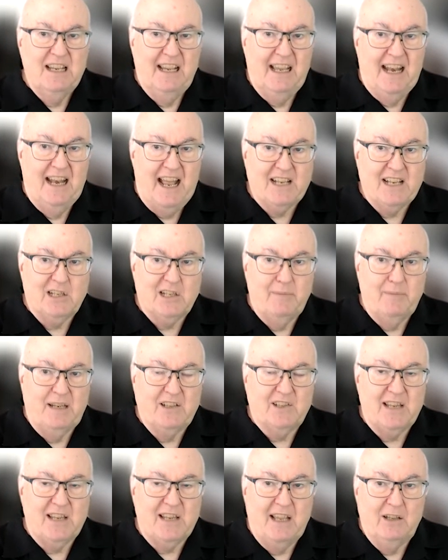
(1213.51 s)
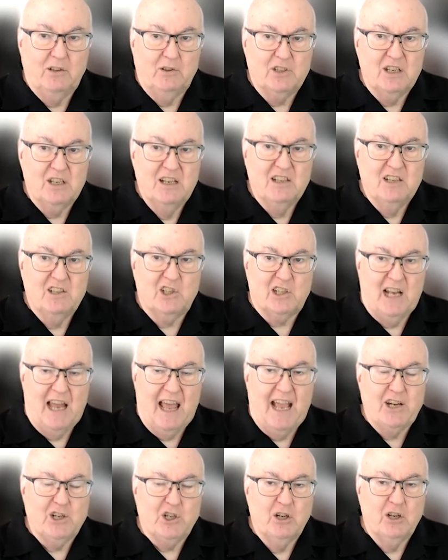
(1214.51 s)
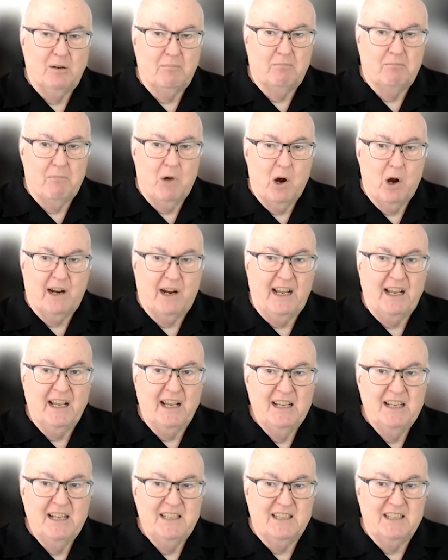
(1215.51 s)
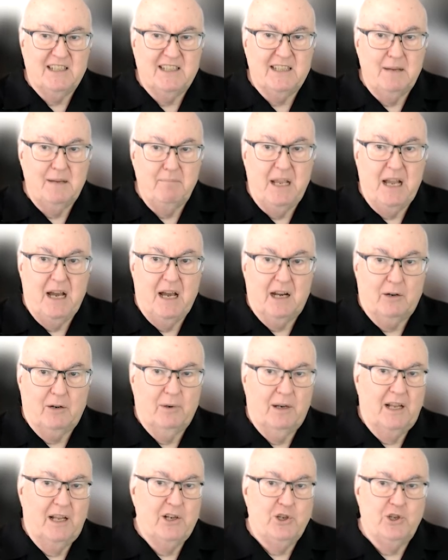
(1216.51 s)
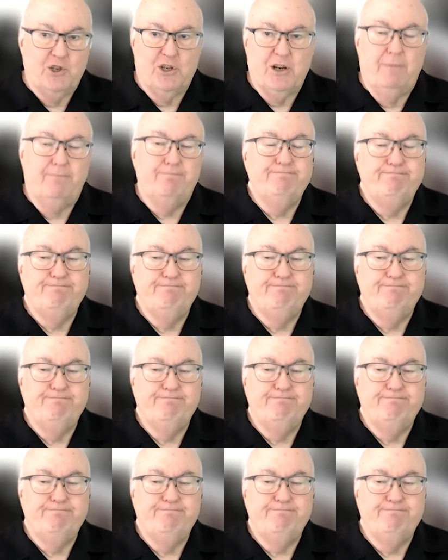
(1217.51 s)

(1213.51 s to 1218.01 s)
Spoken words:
It has to be sales/marketing, symbiotic relationship.